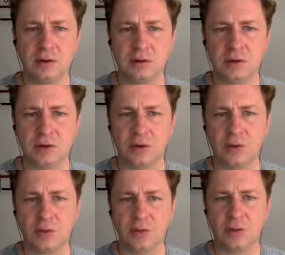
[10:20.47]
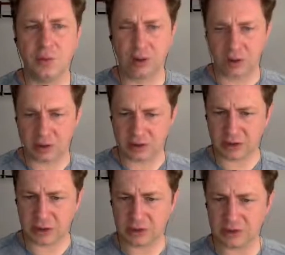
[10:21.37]
So we're going to
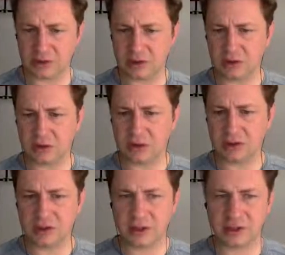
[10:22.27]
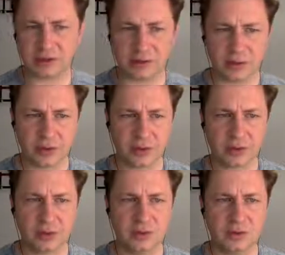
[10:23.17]
change the door style that we're
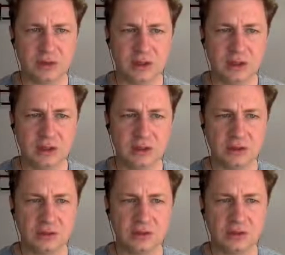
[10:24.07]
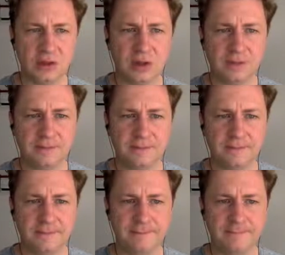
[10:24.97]
using to
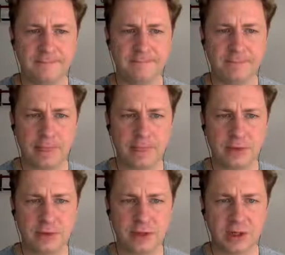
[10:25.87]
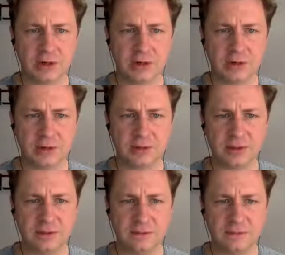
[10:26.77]
shaker, I
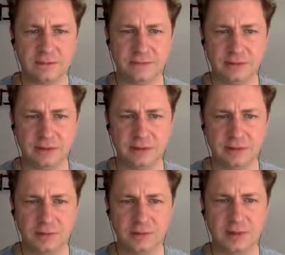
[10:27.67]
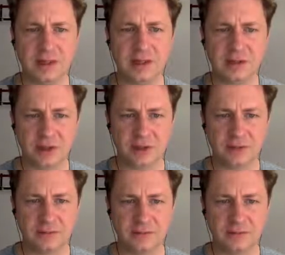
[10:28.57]
believe, plain shaker.